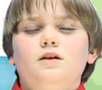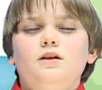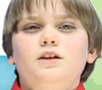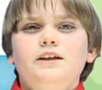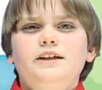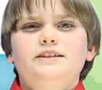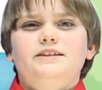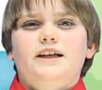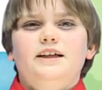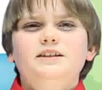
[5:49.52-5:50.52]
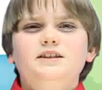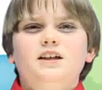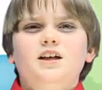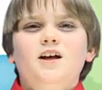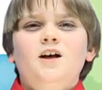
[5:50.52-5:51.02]
He says,
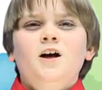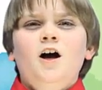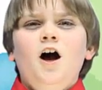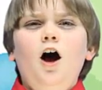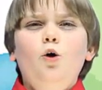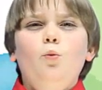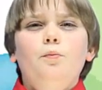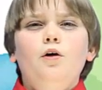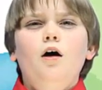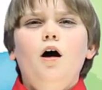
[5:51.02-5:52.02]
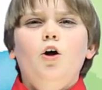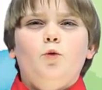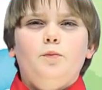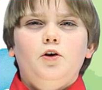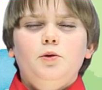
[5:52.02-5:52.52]
"Help,
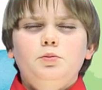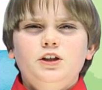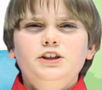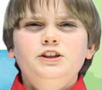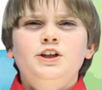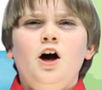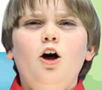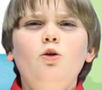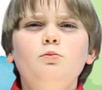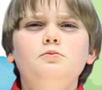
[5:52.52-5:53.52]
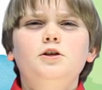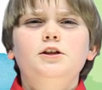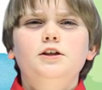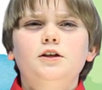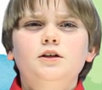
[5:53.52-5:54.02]
help, please help
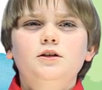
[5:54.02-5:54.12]
me."